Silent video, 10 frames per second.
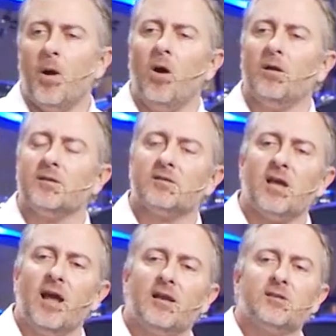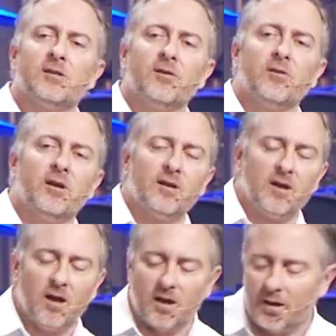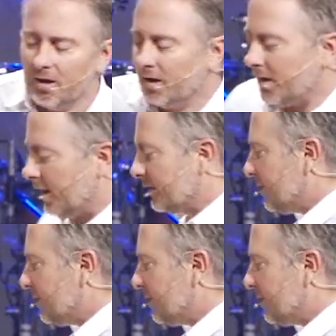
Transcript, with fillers: Paul and Silas here in uh, uh,